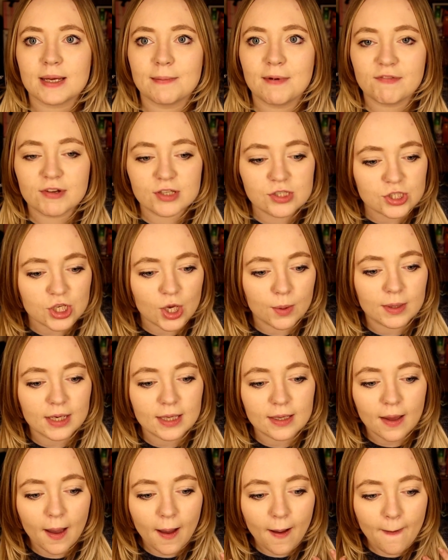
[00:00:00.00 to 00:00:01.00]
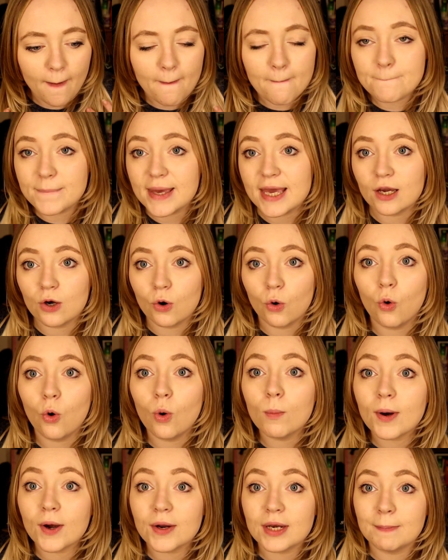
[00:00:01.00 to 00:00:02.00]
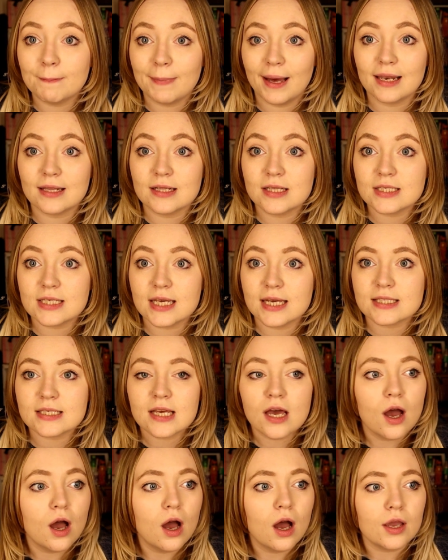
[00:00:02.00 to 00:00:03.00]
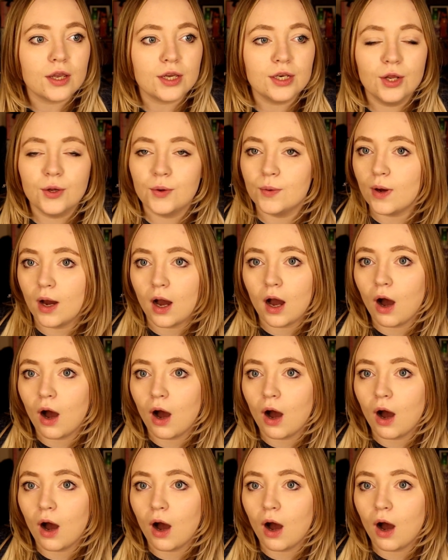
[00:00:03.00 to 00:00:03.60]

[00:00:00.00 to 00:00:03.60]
I'm having so many big hormone imbalances, you know.